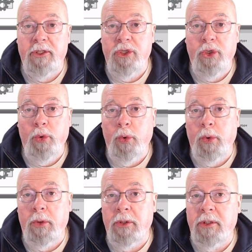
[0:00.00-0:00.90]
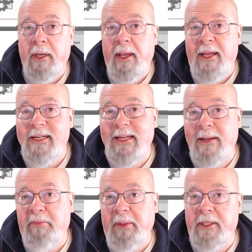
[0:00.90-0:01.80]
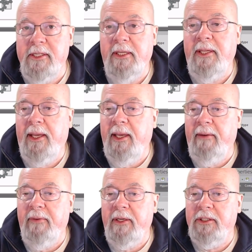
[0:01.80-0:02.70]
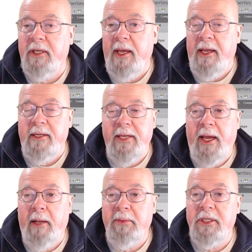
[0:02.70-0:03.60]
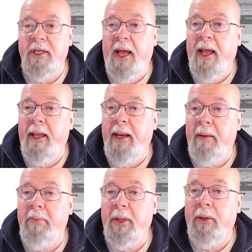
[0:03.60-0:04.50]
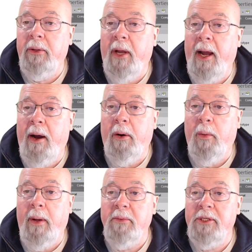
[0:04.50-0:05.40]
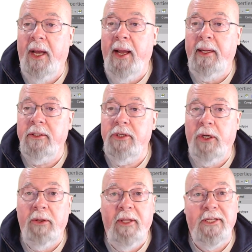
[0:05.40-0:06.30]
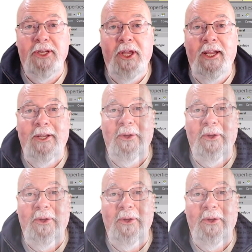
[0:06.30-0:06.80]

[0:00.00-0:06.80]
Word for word: tools, templates that they give us to help design and build our website. So let's get into